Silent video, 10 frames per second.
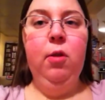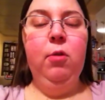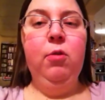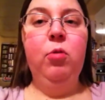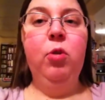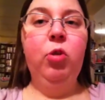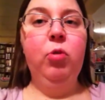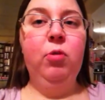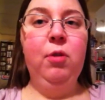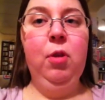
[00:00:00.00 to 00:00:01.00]
The sore
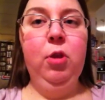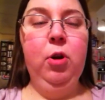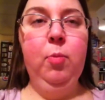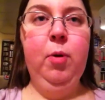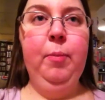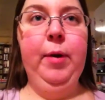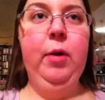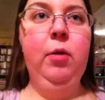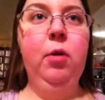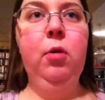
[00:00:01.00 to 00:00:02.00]
throat's a little bit
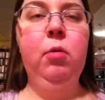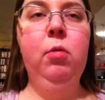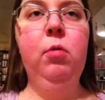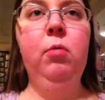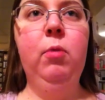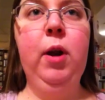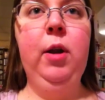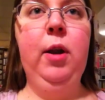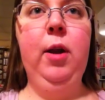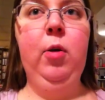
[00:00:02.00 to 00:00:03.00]
better
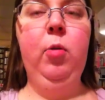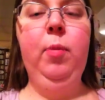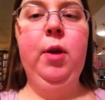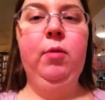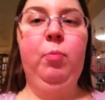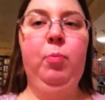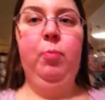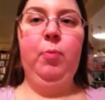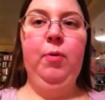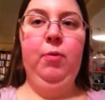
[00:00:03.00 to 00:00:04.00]
right now because
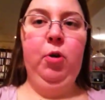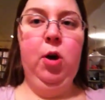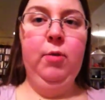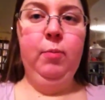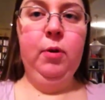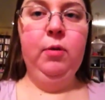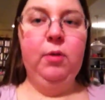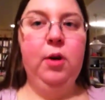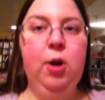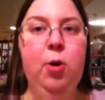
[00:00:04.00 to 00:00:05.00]
of the cough
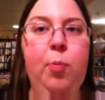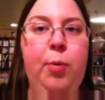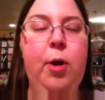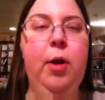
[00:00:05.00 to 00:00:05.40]
medicine, I hope.